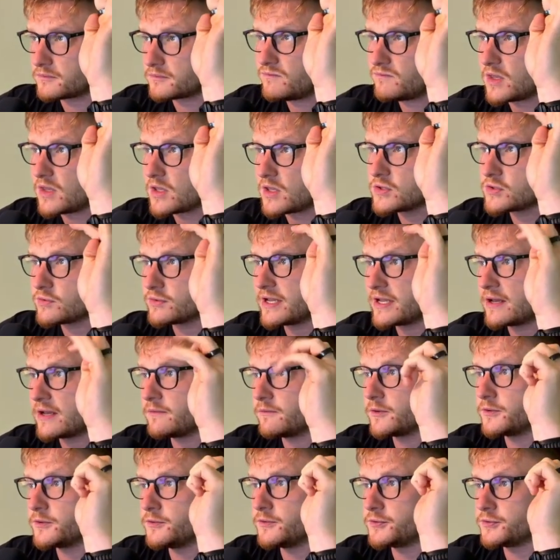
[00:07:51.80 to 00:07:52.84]
so then
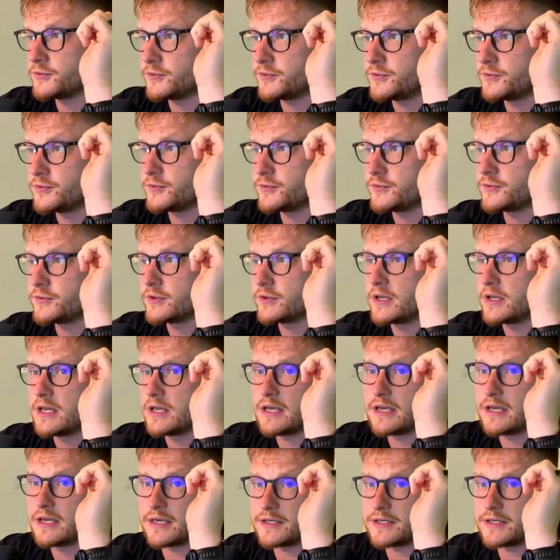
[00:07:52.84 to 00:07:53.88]
what you should do
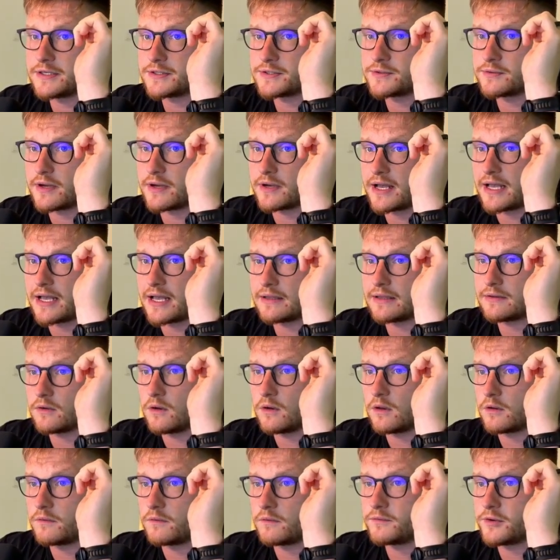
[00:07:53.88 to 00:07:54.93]
is to add
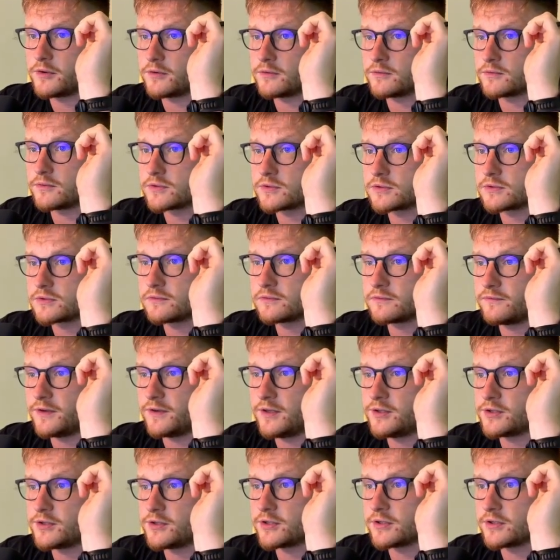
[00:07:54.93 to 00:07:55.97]
all of those
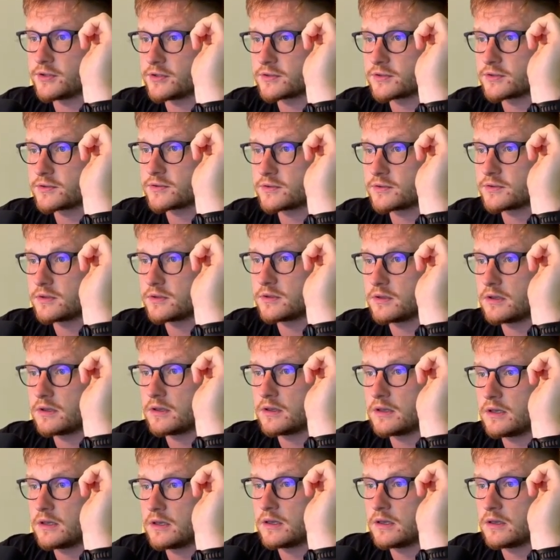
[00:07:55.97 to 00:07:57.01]
features.
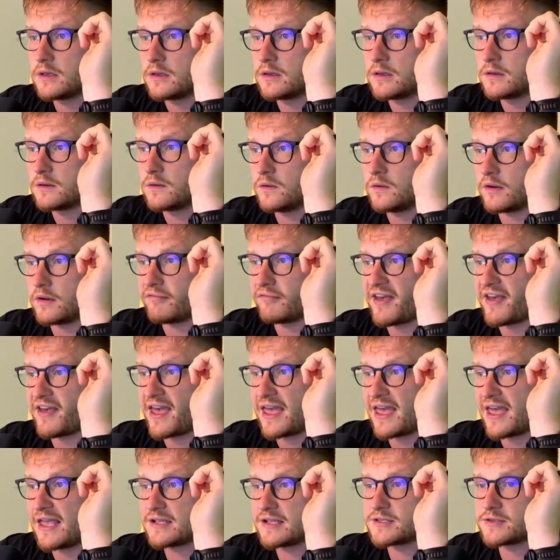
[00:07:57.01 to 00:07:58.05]
You have
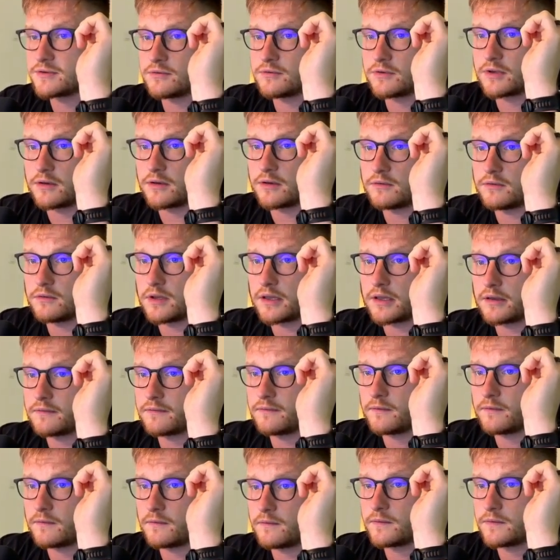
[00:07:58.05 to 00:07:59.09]
8, so you can do like
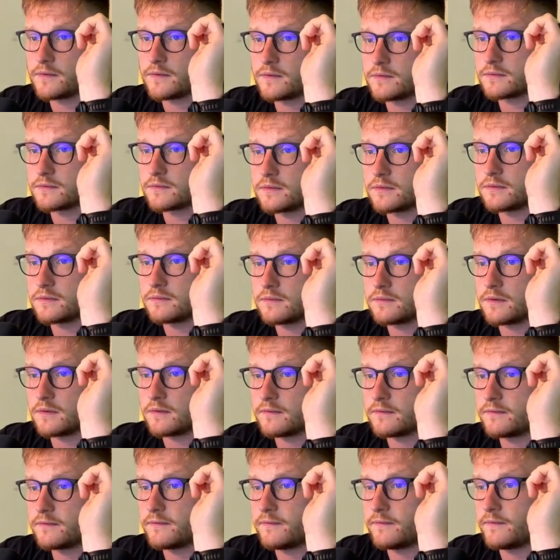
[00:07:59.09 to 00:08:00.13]

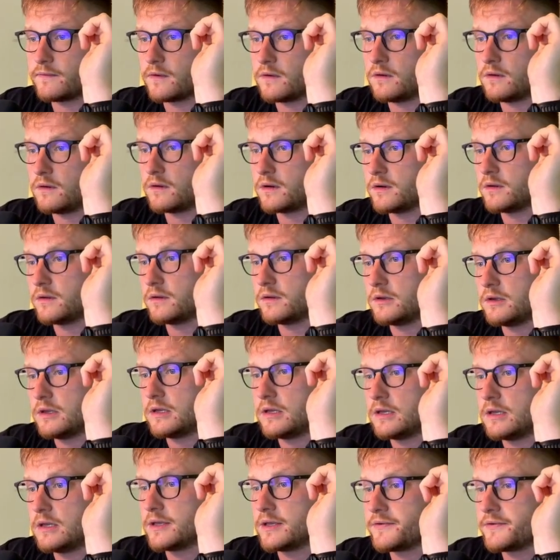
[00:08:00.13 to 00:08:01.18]
4
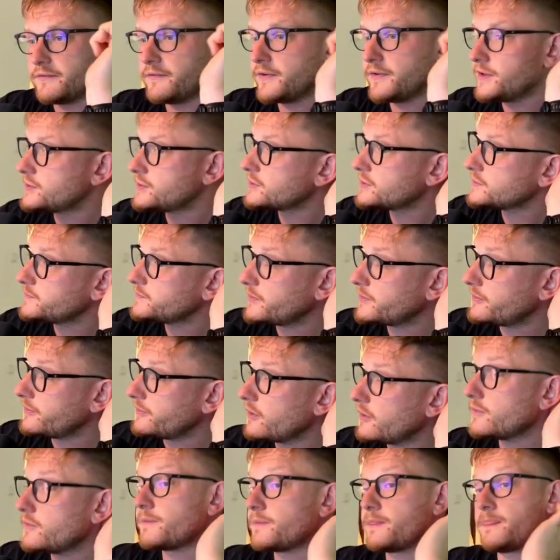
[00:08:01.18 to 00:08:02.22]
features per
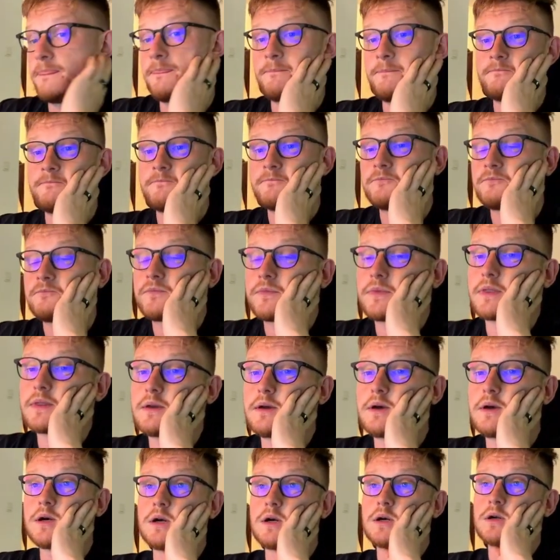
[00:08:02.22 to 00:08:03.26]
row.
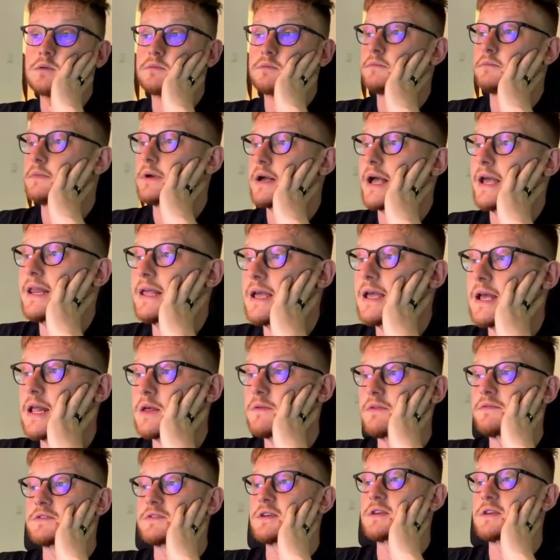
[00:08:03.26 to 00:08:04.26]
Ideally with some